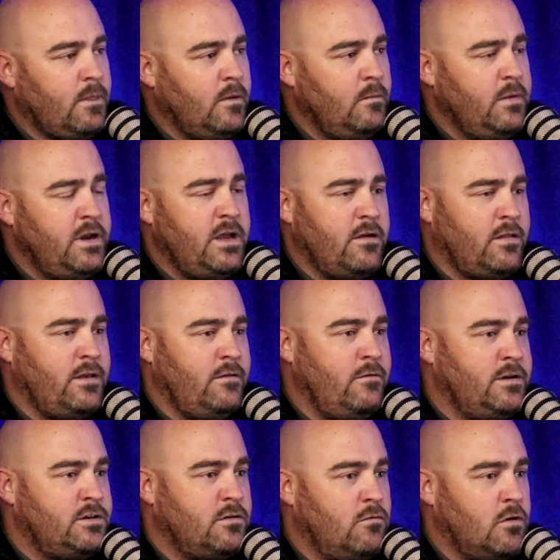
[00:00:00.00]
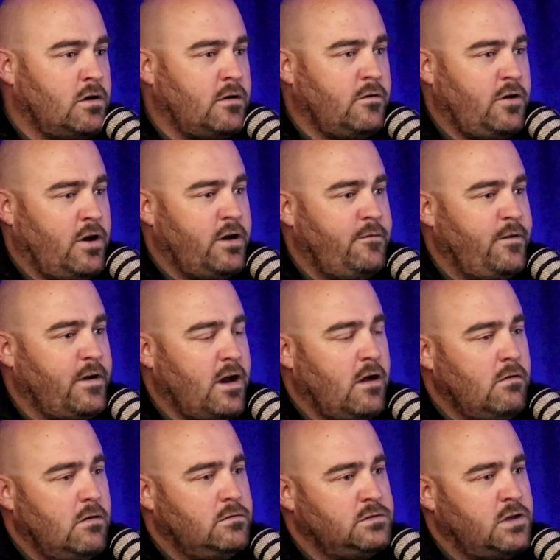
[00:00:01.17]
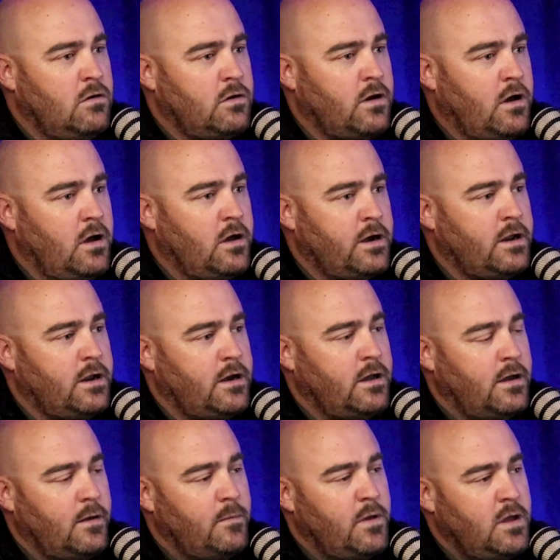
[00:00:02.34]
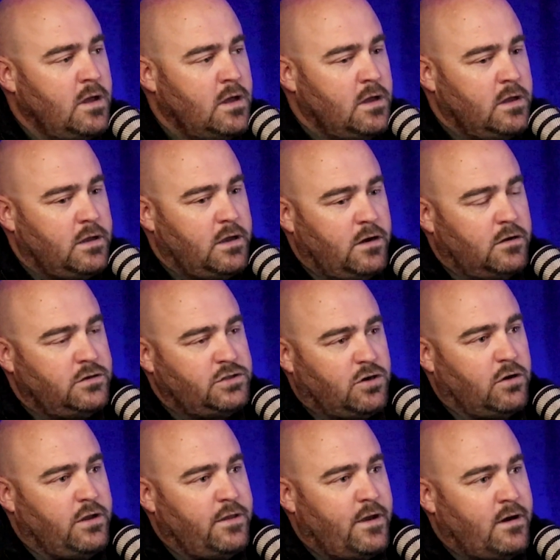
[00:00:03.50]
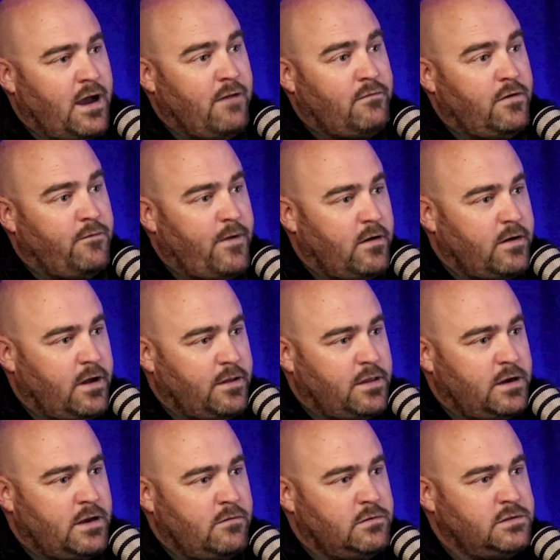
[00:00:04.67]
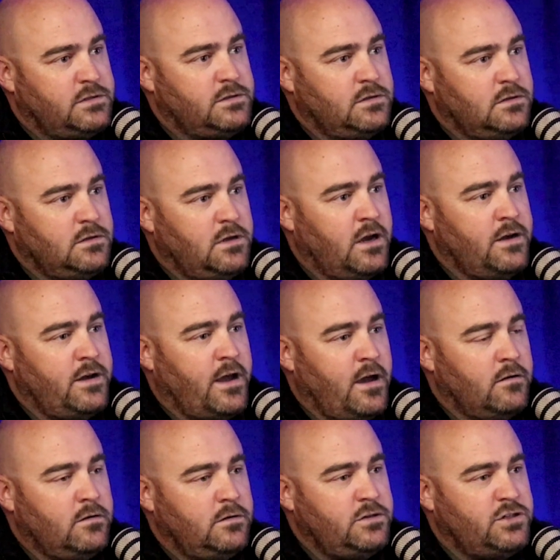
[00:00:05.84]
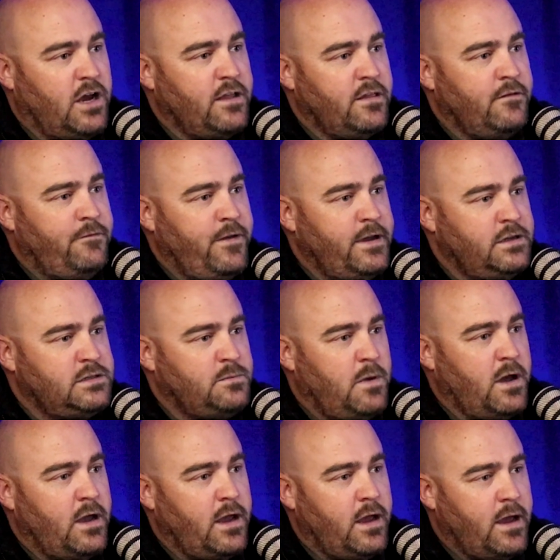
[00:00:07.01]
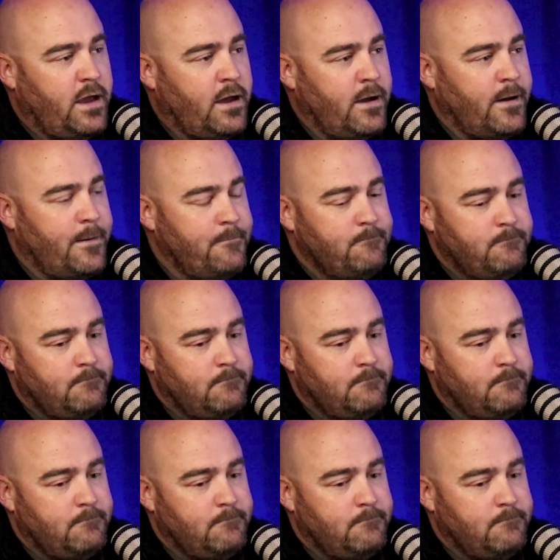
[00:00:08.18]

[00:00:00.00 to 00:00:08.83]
Immediately went to work trying to figure out what was going on. And, shortly thereafter found out that he was gunned down, shot in the face by a